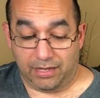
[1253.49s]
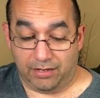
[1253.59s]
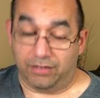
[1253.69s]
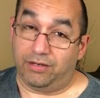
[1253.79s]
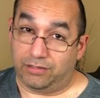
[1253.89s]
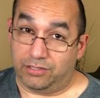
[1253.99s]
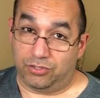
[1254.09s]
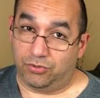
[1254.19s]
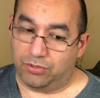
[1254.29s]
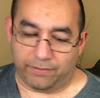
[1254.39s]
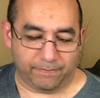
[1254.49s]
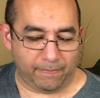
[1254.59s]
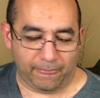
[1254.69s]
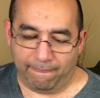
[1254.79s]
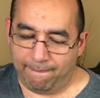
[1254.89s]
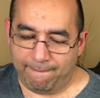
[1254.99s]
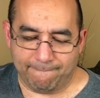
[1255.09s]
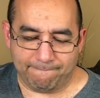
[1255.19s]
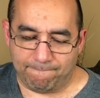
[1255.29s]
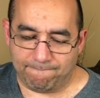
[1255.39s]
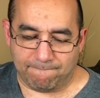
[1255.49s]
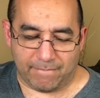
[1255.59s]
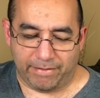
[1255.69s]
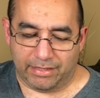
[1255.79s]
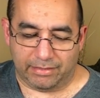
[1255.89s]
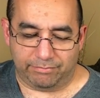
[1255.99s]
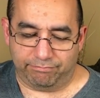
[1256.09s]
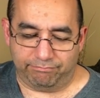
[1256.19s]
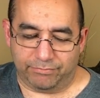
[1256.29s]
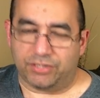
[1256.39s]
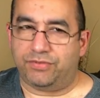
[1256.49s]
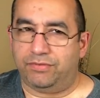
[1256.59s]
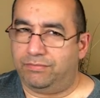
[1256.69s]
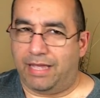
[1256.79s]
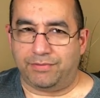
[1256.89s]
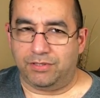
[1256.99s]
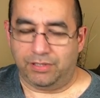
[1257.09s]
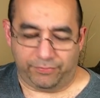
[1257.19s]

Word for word: and on this tour, I mean, just absolutely